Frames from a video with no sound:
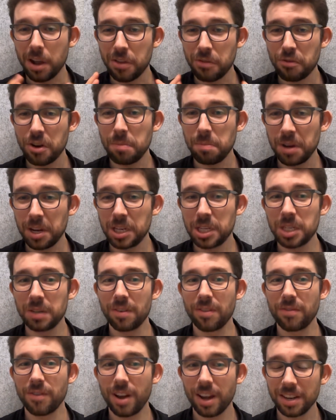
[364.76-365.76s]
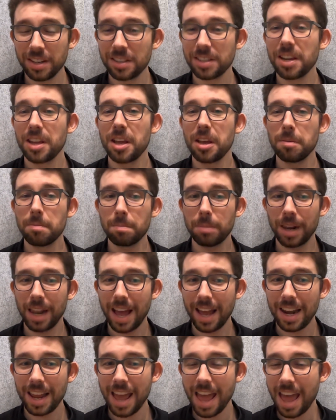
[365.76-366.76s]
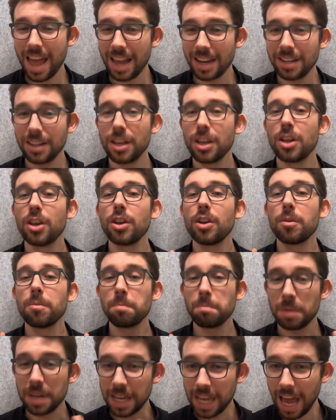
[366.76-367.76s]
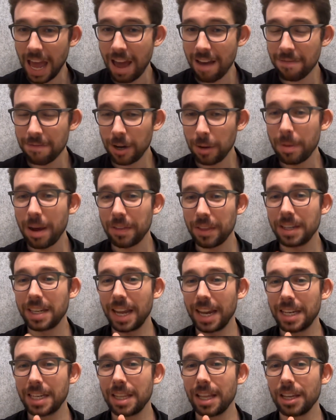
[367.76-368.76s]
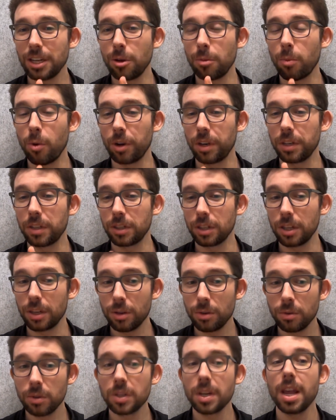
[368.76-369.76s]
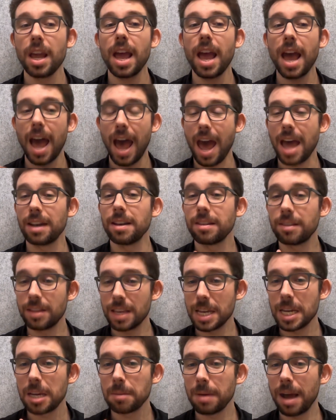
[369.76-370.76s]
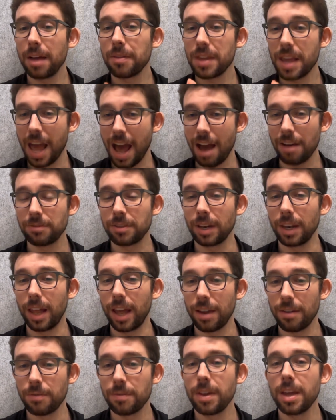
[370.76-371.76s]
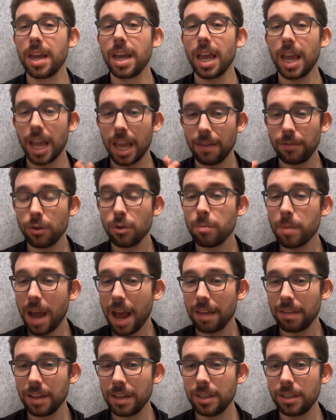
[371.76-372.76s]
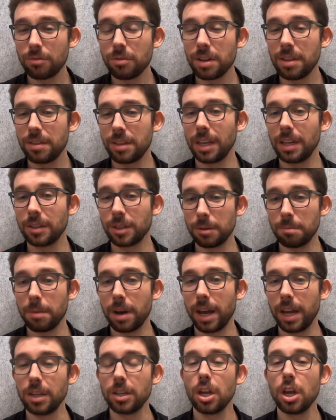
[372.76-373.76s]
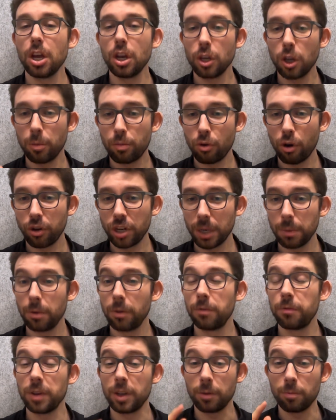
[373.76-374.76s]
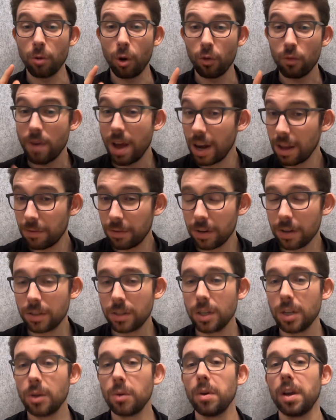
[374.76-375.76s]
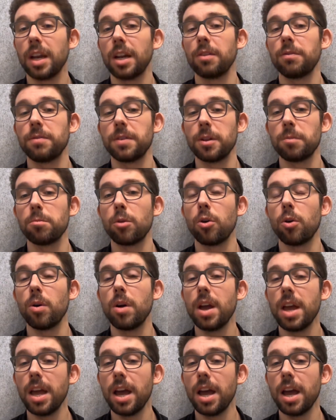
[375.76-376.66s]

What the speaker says: 3 pieces of advice. Plan ahead, be careful about the data that you're wanting to use, and think about the afterlife. If you bear these 3 things in mind, your project will feel more relevant to you, it'll feel more